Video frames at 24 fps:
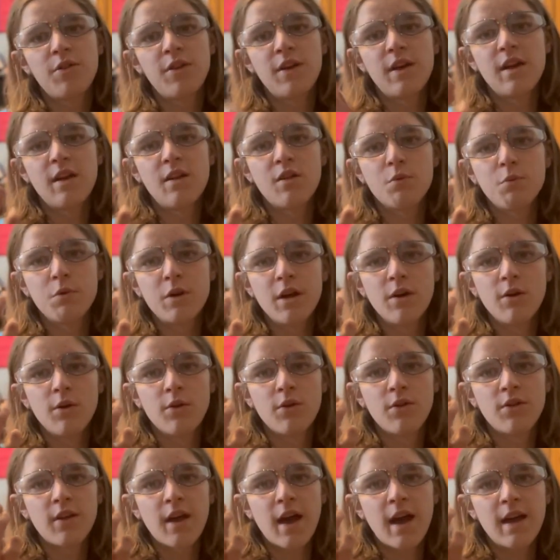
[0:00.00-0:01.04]
these
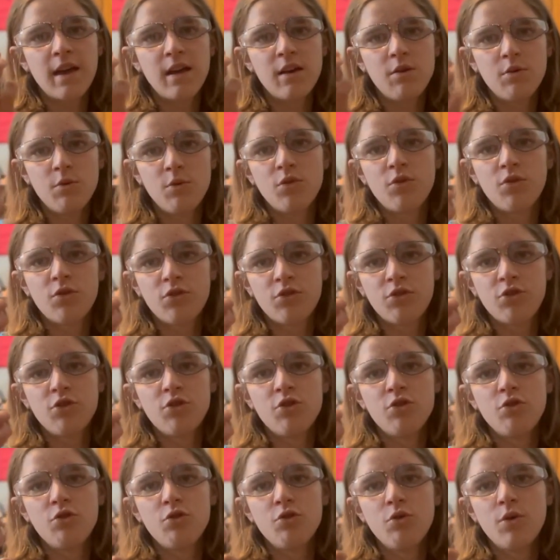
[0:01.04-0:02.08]
wheels I used
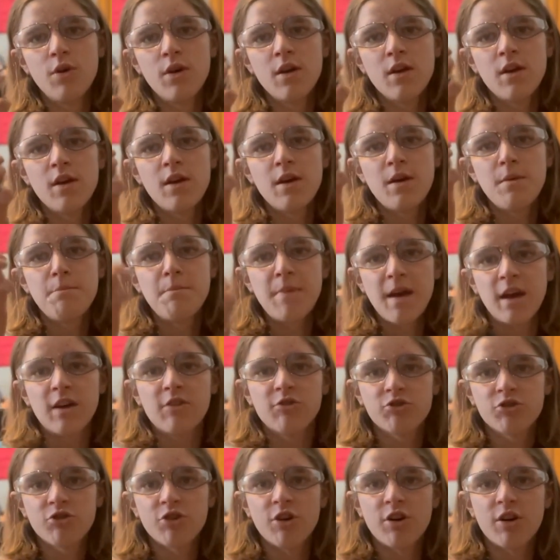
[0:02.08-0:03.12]
to
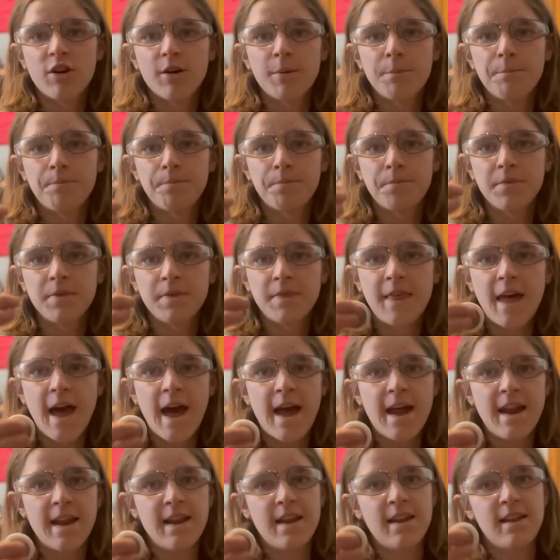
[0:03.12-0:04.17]
make sure
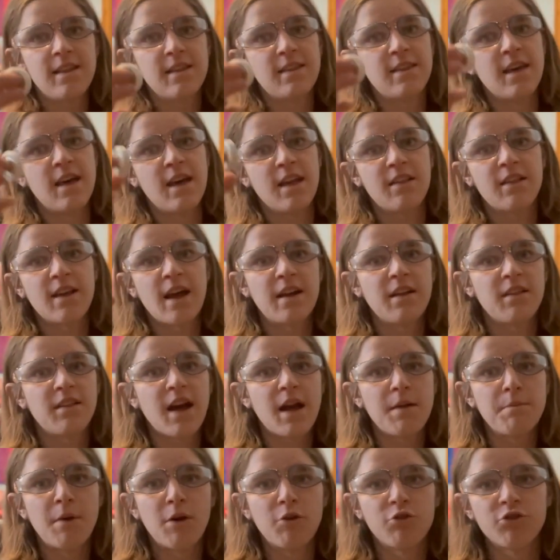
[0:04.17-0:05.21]
that the
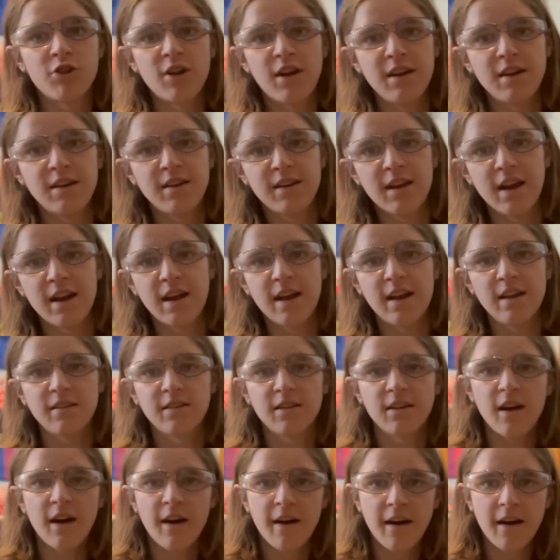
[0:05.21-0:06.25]
side-to-side motion
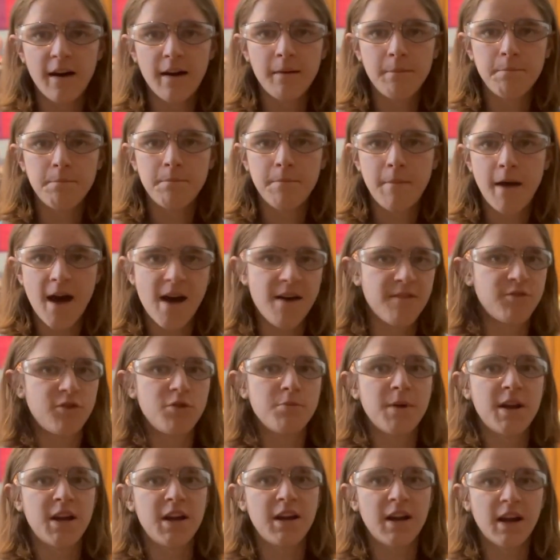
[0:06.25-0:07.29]
didn't have
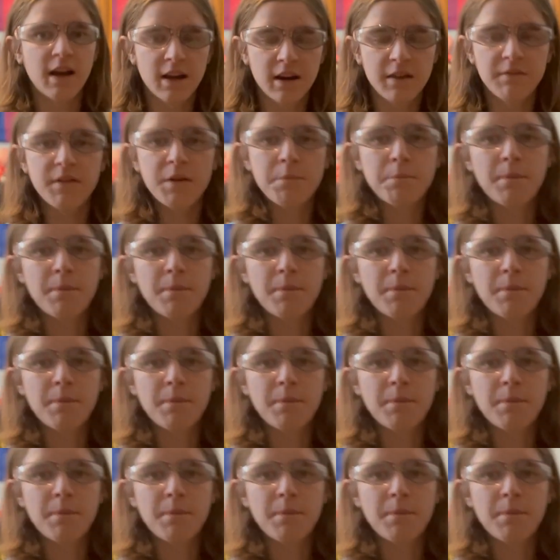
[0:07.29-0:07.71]
too many negative